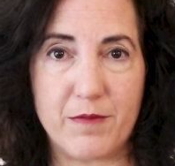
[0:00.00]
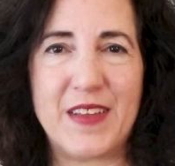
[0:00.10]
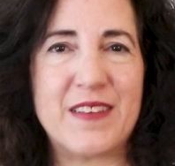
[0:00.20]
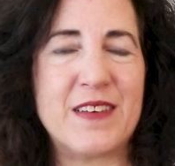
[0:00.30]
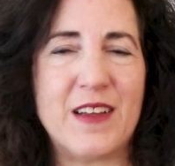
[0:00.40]

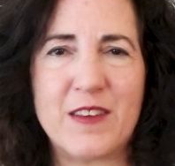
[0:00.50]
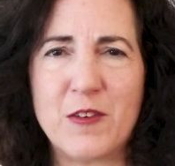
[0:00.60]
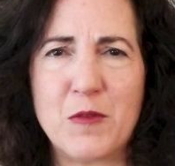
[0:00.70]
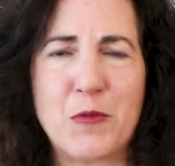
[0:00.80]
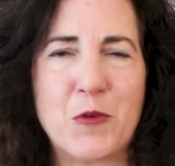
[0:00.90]
It's not
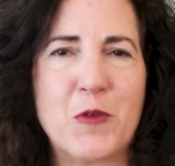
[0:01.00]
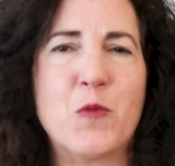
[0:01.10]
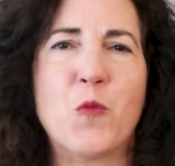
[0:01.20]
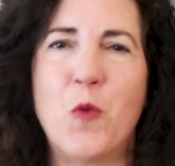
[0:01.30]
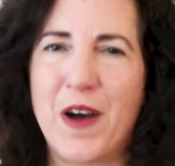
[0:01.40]
so
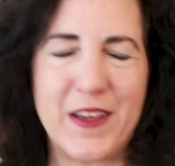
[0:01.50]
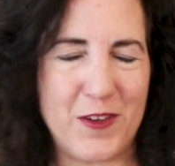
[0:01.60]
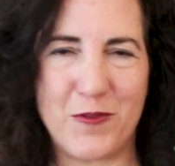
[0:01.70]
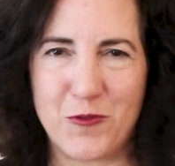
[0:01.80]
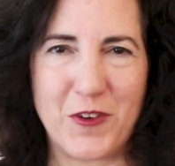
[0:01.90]
important why
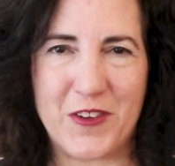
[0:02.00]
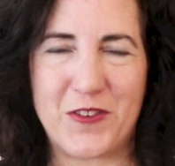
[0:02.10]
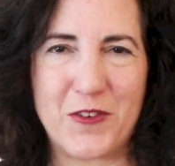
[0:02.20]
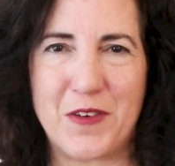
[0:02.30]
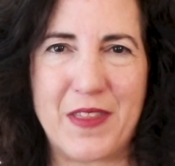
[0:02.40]
you've drawn a
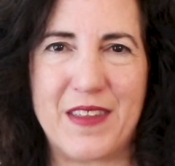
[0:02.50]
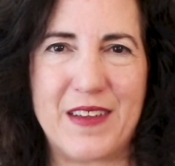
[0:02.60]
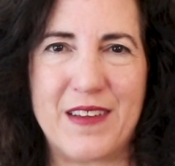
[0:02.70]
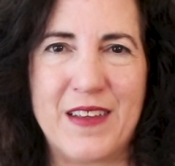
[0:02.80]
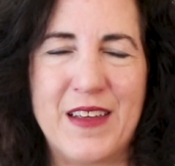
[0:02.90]
certain thing.